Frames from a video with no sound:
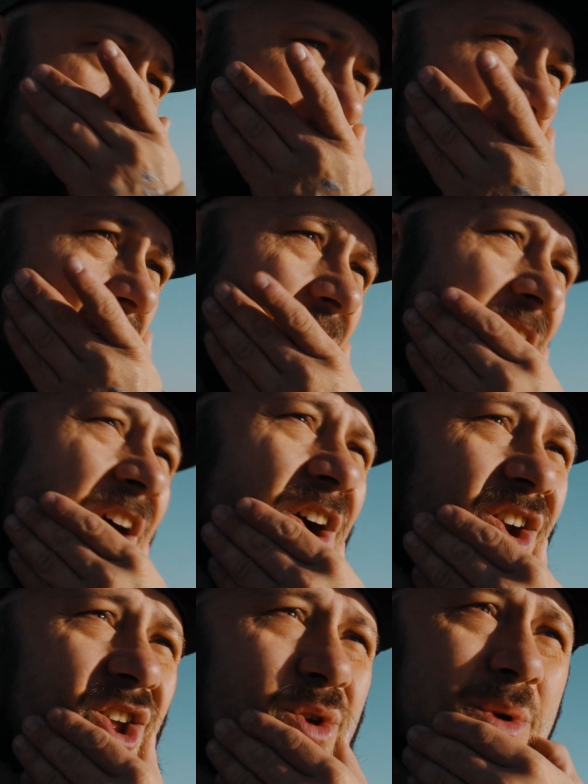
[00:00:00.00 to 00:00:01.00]
uh,
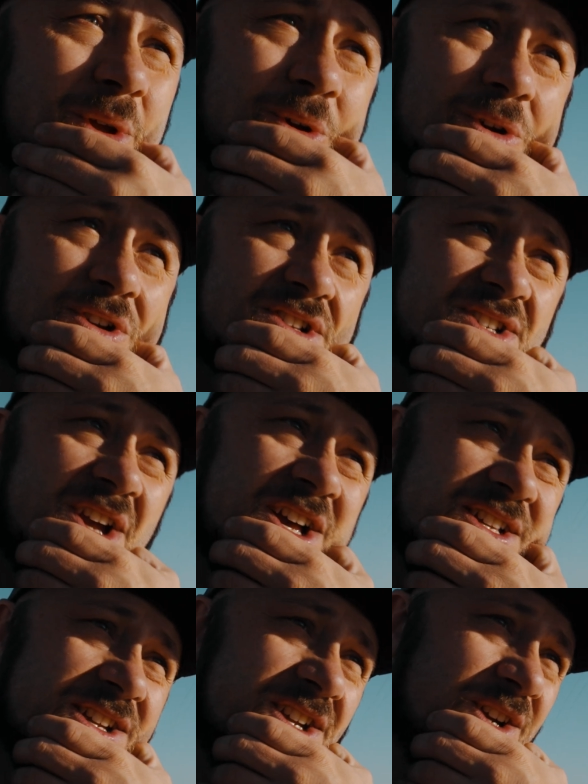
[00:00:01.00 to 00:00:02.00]
arguing or
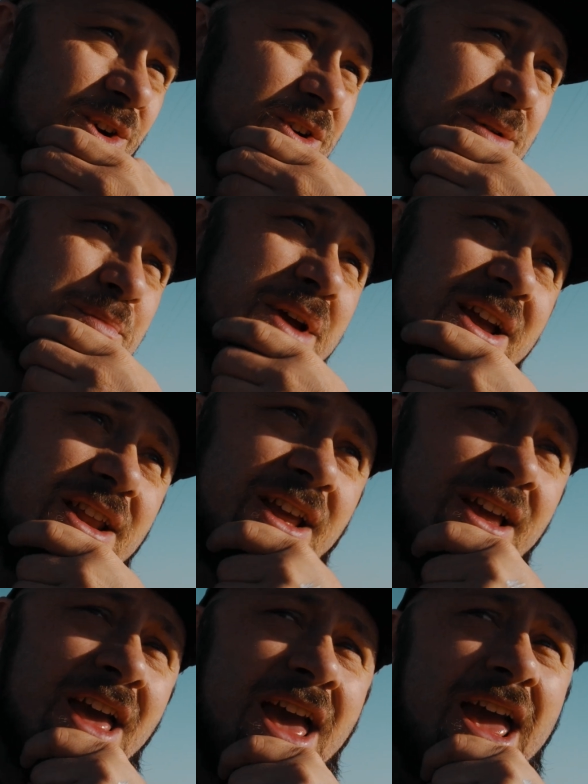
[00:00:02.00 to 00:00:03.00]
discussing or debating